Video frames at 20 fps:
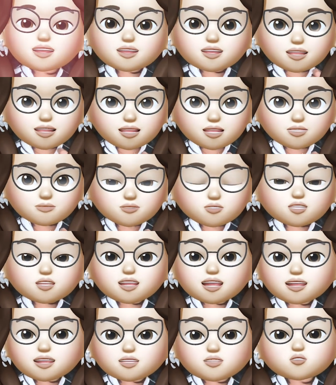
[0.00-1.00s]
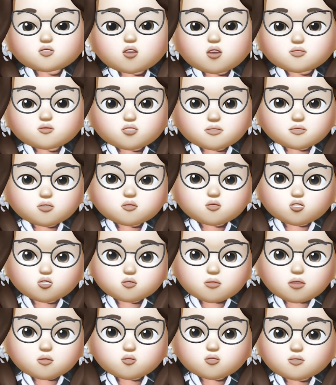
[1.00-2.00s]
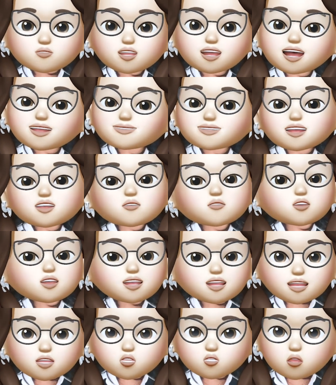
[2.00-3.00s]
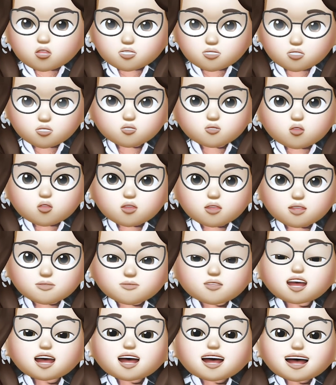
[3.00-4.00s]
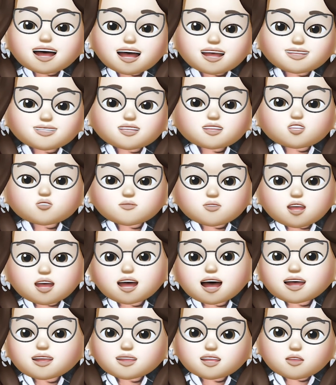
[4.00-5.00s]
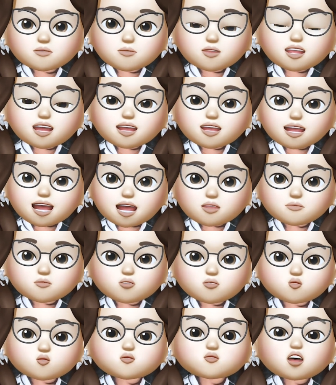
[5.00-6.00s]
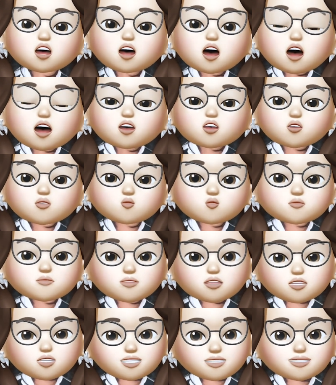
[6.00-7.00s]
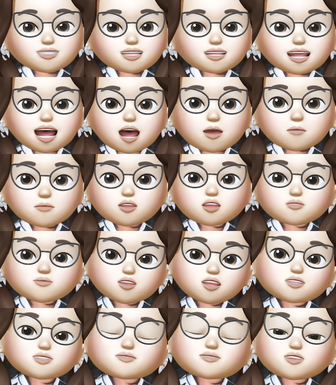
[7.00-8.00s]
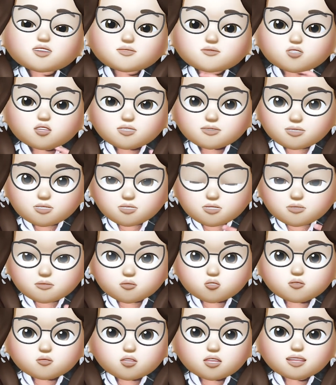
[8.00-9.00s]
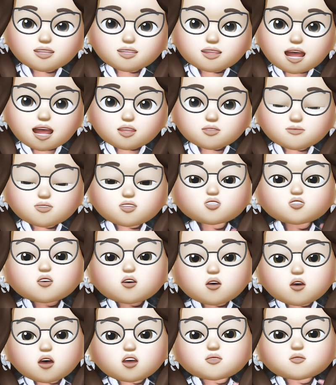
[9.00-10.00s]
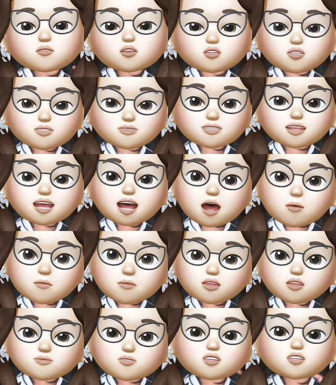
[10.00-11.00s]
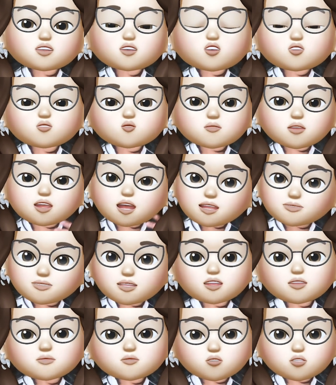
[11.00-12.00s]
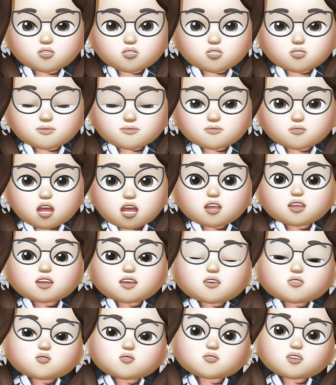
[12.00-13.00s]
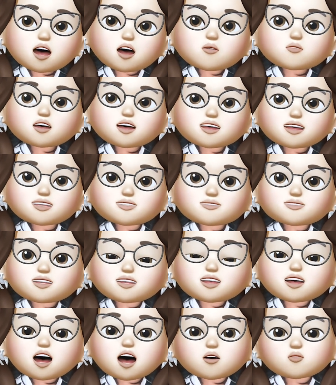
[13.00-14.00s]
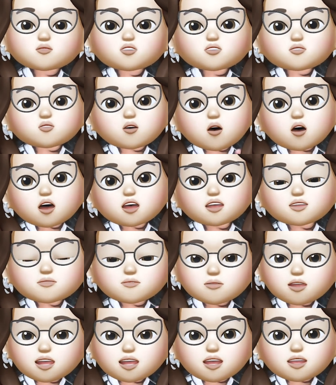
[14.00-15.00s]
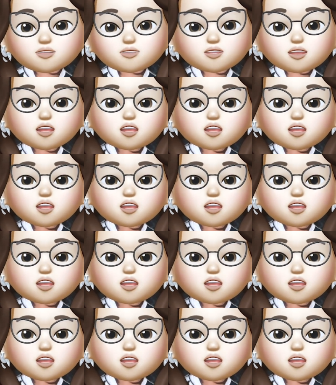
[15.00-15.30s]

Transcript: retrieves the latest song from the Pushpa movie and then you can enjoy that song. In this way, NLP can help you to bridges the gap between the different systems you interact with or bridges the gap between the human and the computer. So now let us see how this all began.